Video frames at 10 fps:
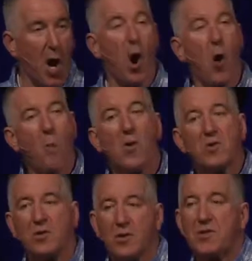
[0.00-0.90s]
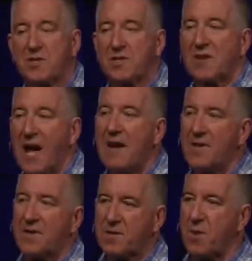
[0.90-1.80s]
almost loses his life
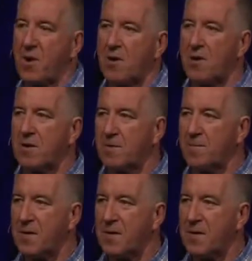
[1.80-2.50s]
as a martyr,